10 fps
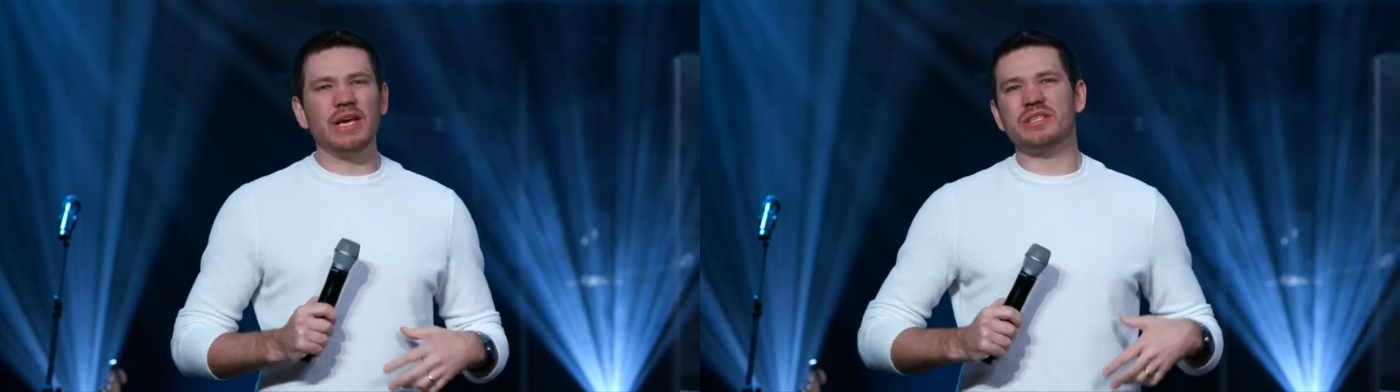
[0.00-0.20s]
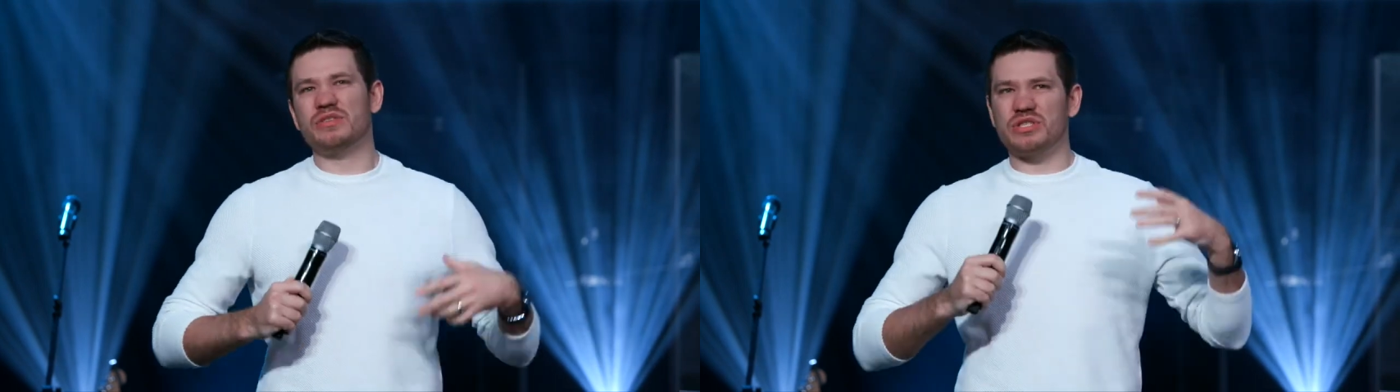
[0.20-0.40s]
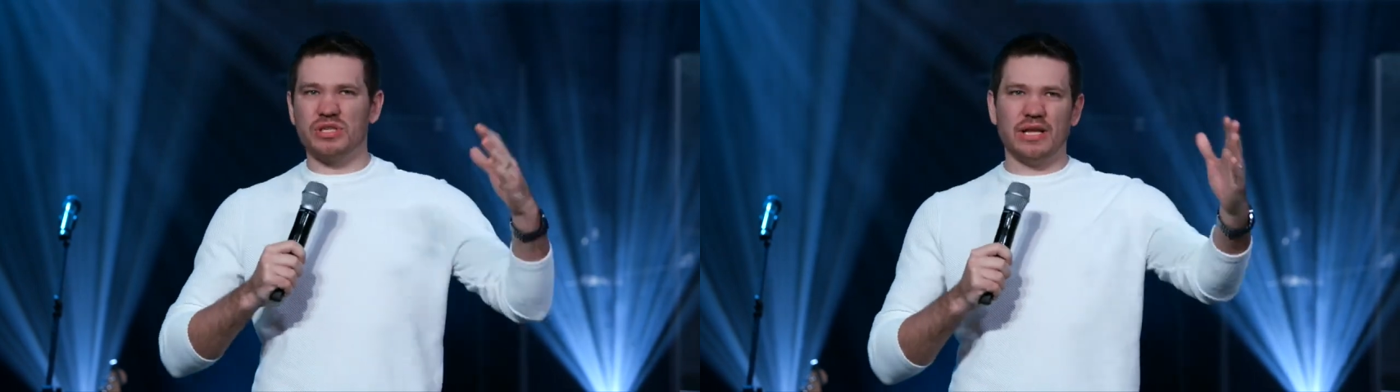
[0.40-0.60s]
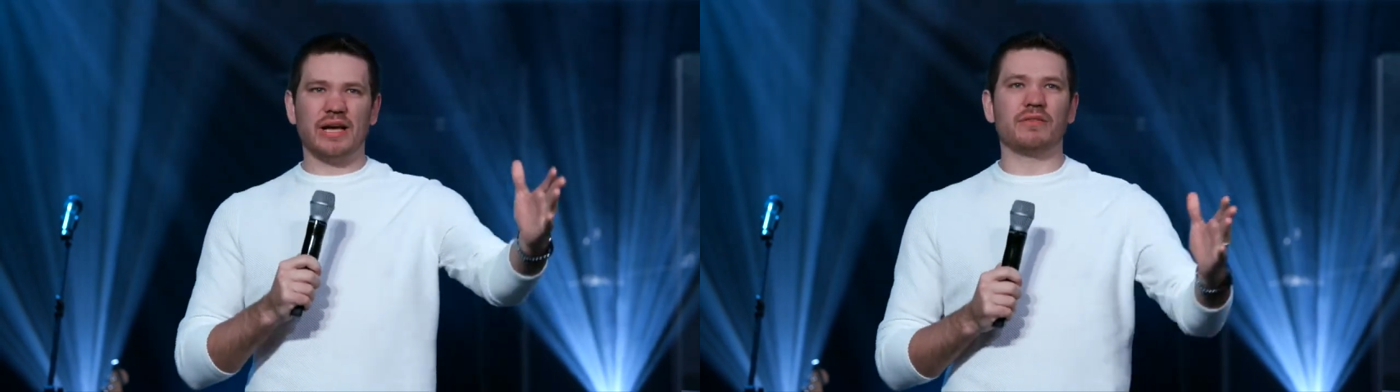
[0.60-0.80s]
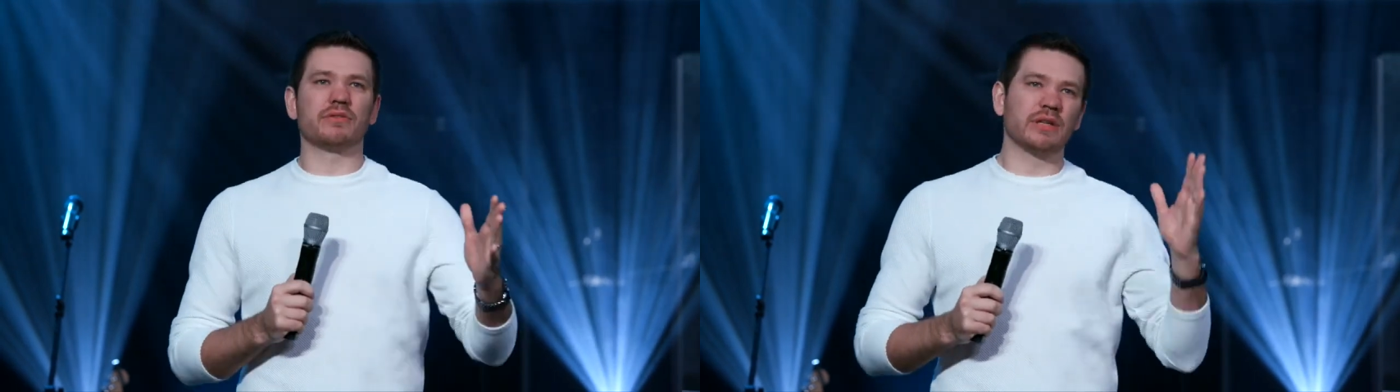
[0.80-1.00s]
Yes, you still
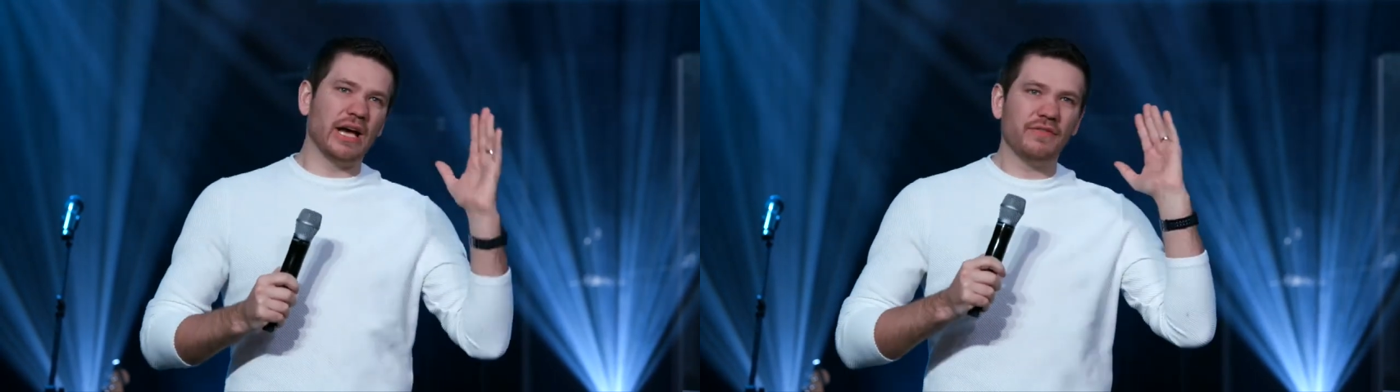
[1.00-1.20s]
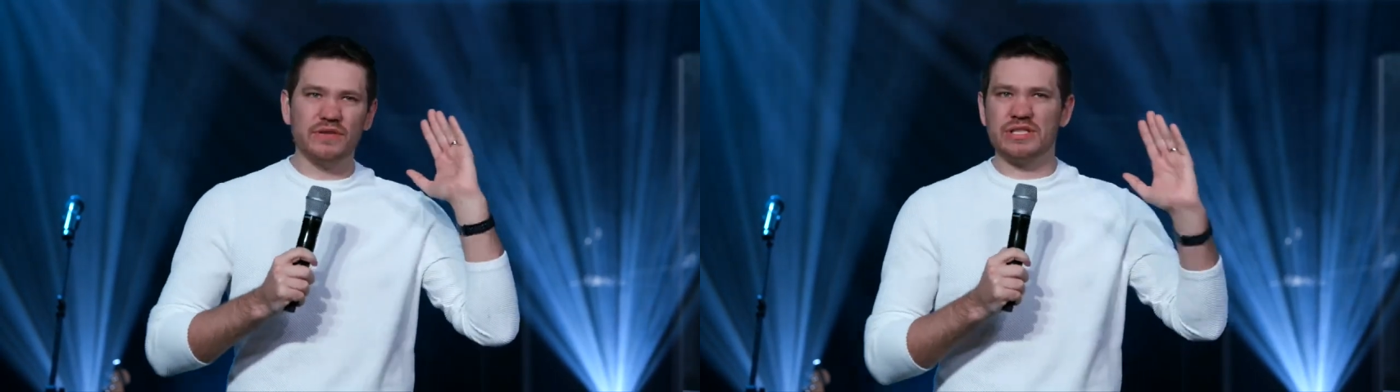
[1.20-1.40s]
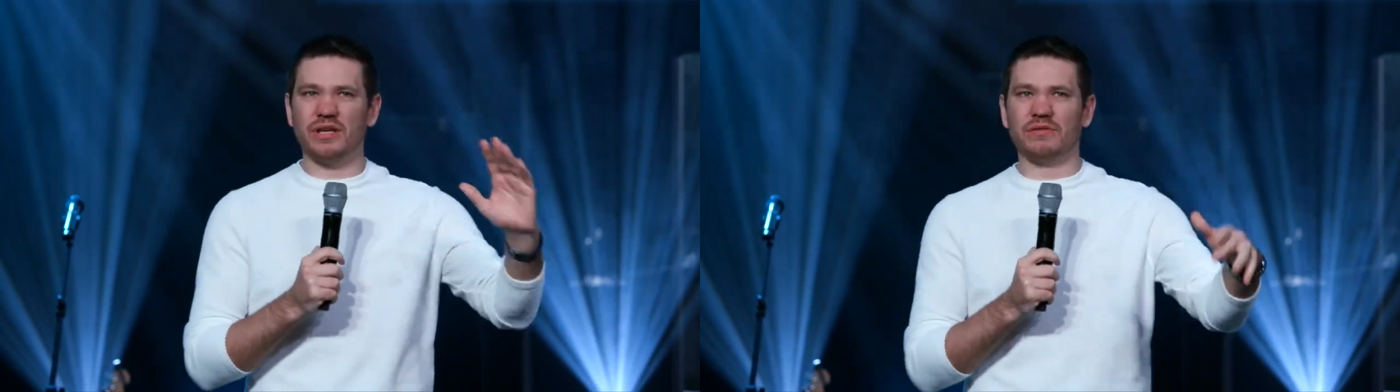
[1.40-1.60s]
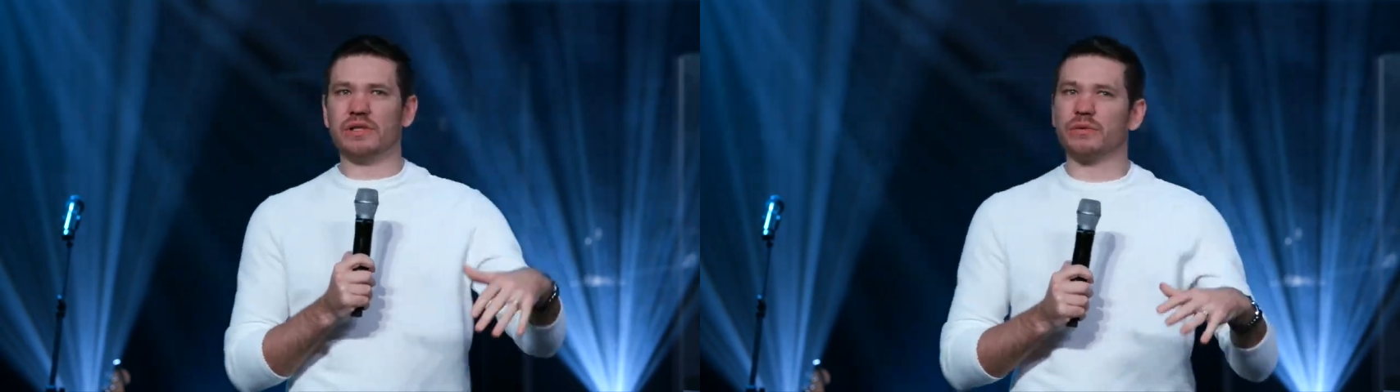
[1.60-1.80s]
have a life, you still have a